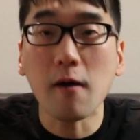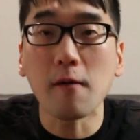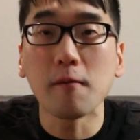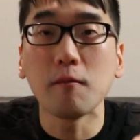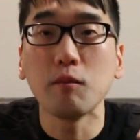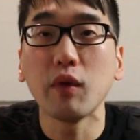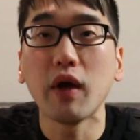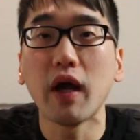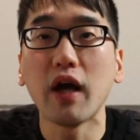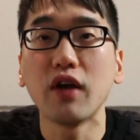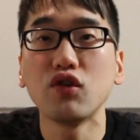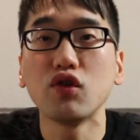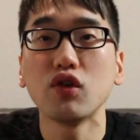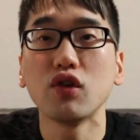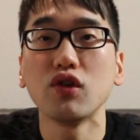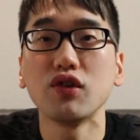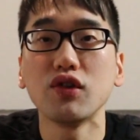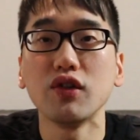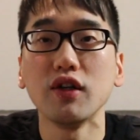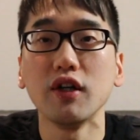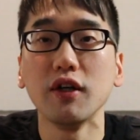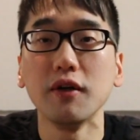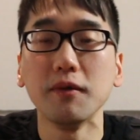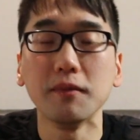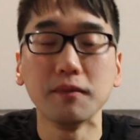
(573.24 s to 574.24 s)
I mean, as you can
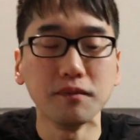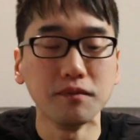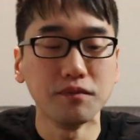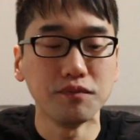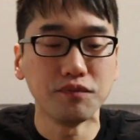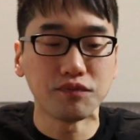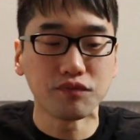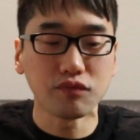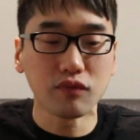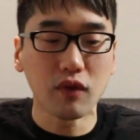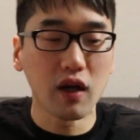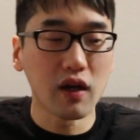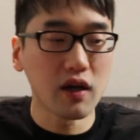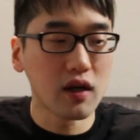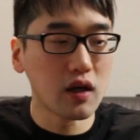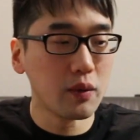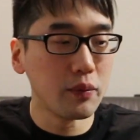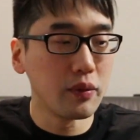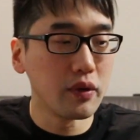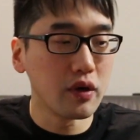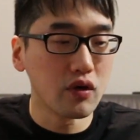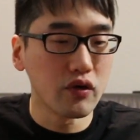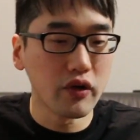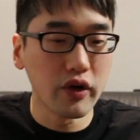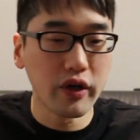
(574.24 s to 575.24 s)
see, I got a
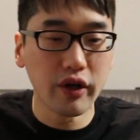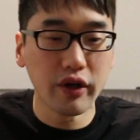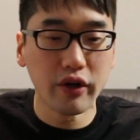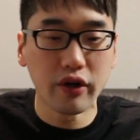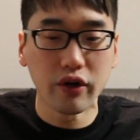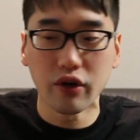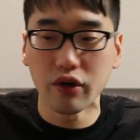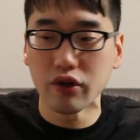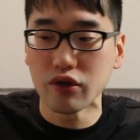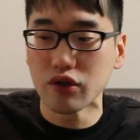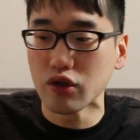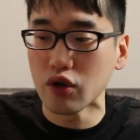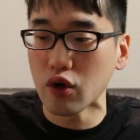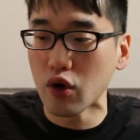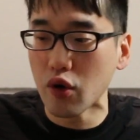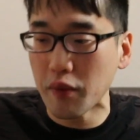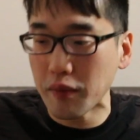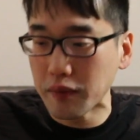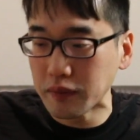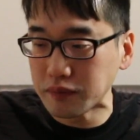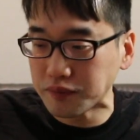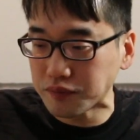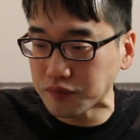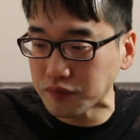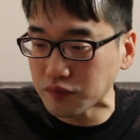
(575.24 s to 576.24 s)
bit greedy here,
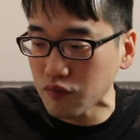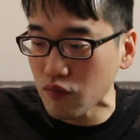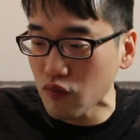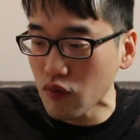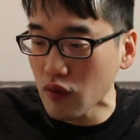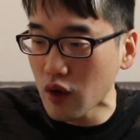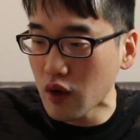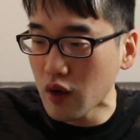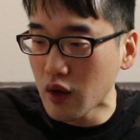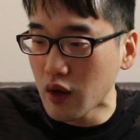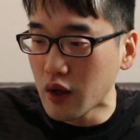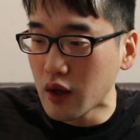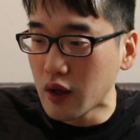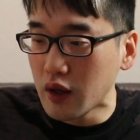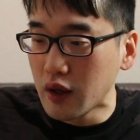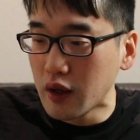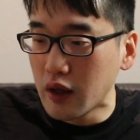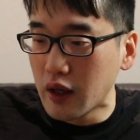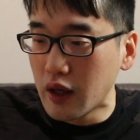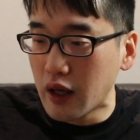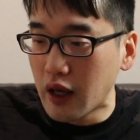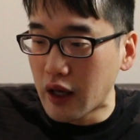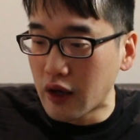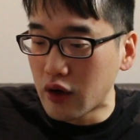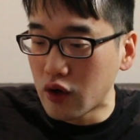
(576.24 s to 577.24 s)
so
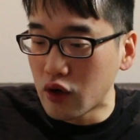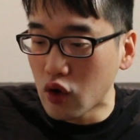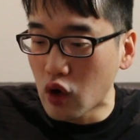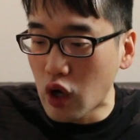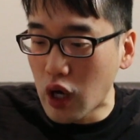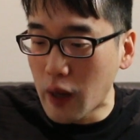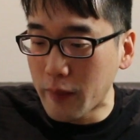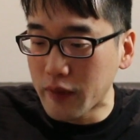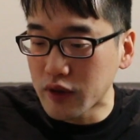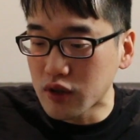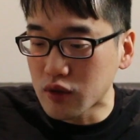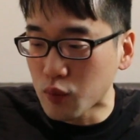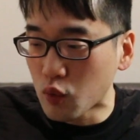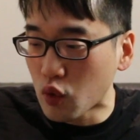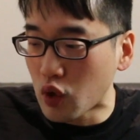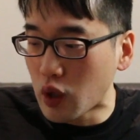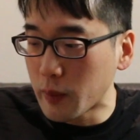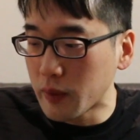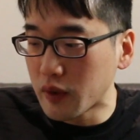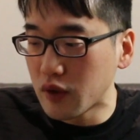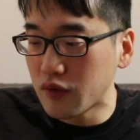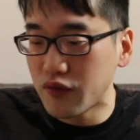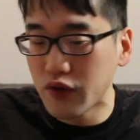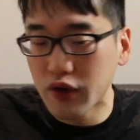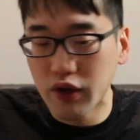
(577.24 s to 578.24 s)
I don't know how much more I'm
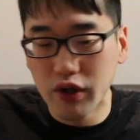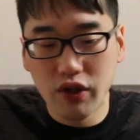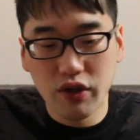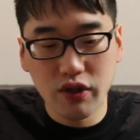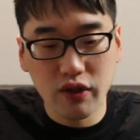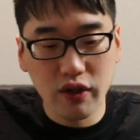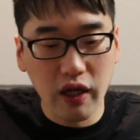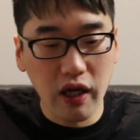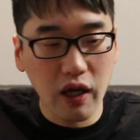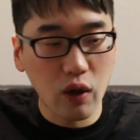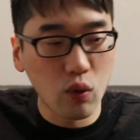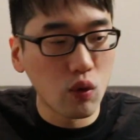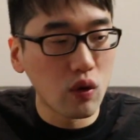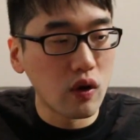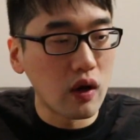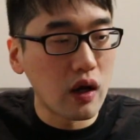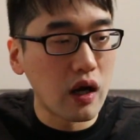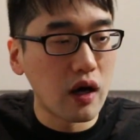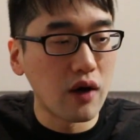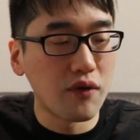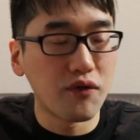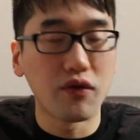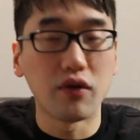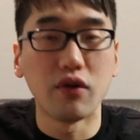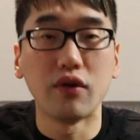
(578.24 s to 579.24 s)
going to finish. I will
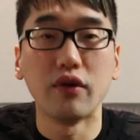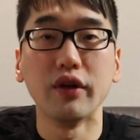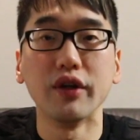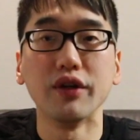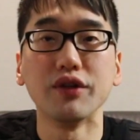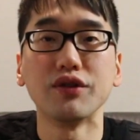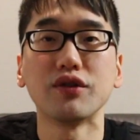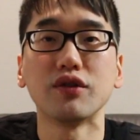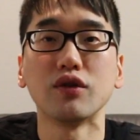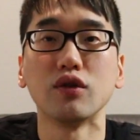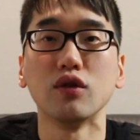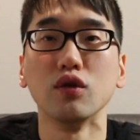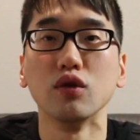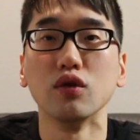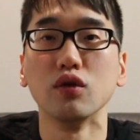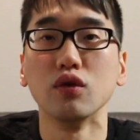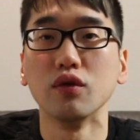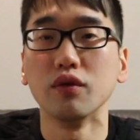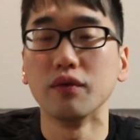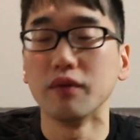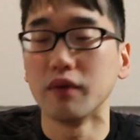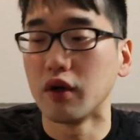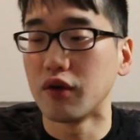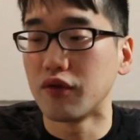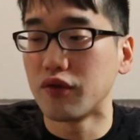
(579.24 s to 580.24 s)
offer this
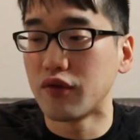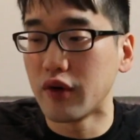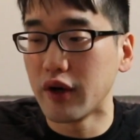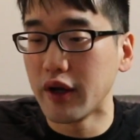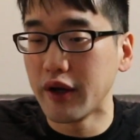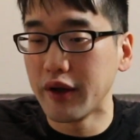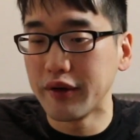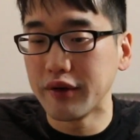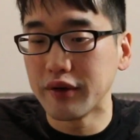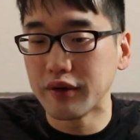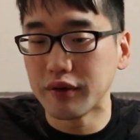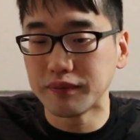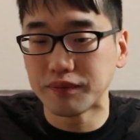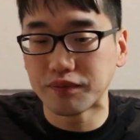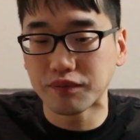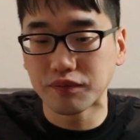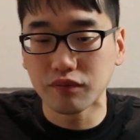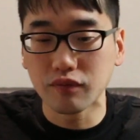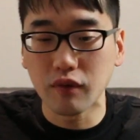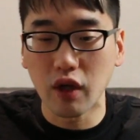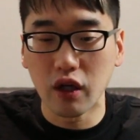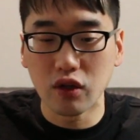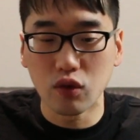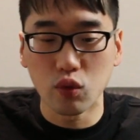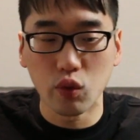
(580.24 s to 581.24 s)
to a friend
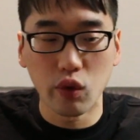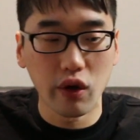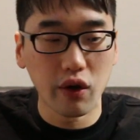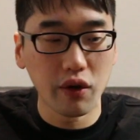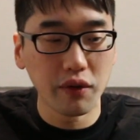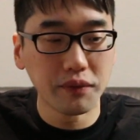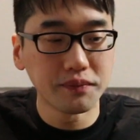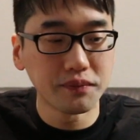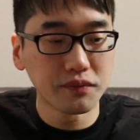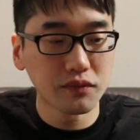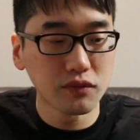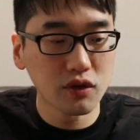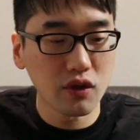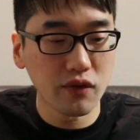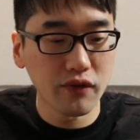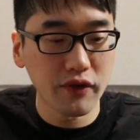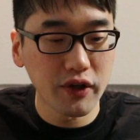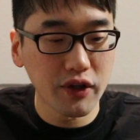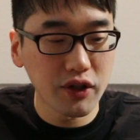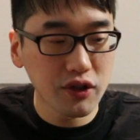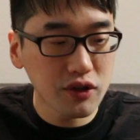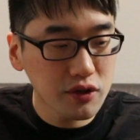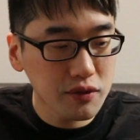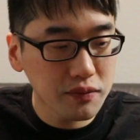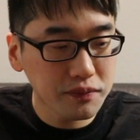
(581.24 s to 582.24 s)
as well to
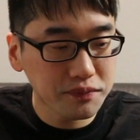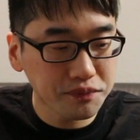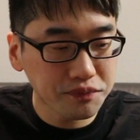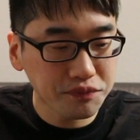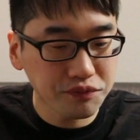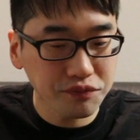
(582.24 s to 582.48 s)
finish.